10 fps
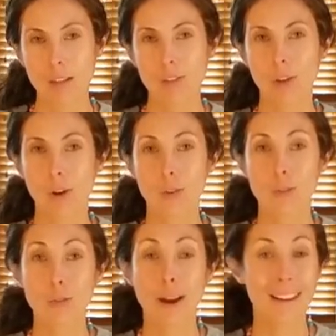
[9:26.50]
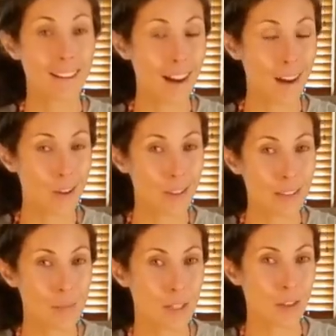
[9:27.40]
So try it out.
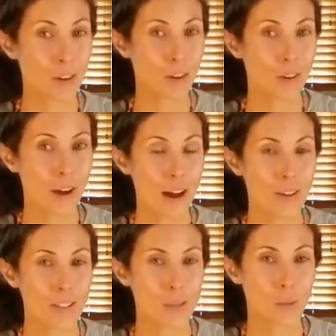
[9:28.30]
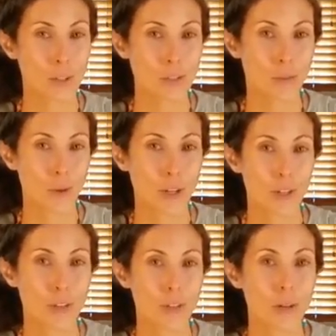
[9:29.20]
Let me know how this works for
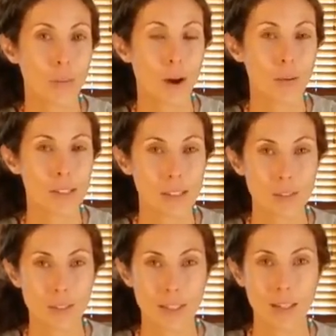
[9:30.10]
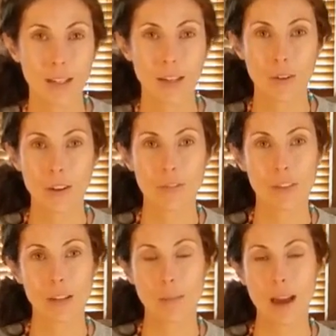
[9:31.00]
you. I'm always interested in hearing
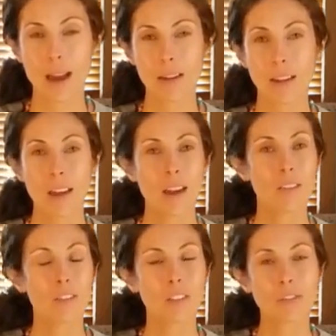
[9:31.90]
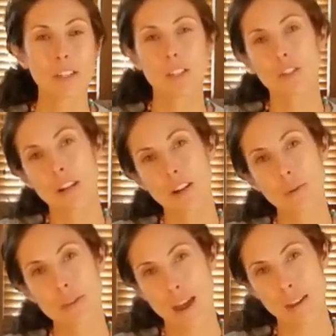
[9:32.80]
feedback, and feel free to share
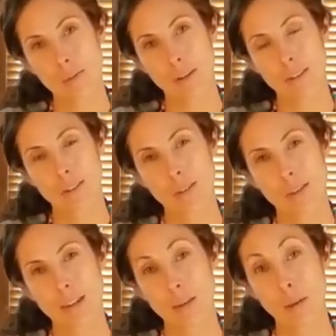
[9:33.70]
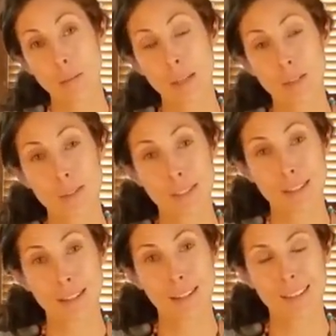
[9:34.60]
with anyone who you think might be
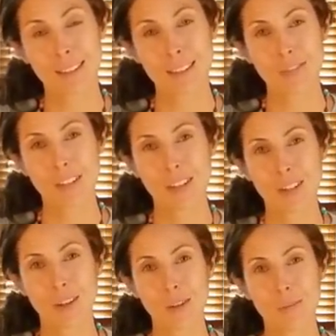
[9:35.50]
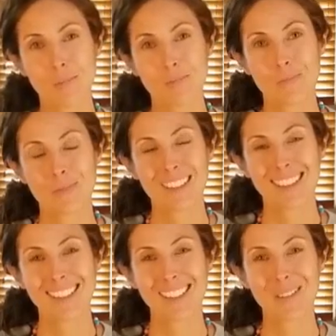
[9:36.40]
interested in this video.
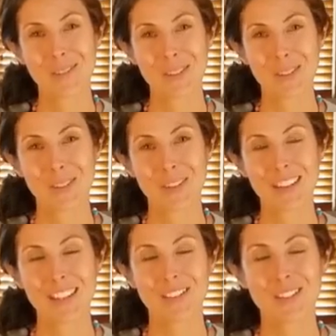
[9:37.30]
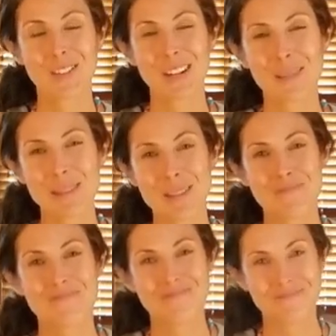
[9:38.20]
See you soon. Thanks for joining me.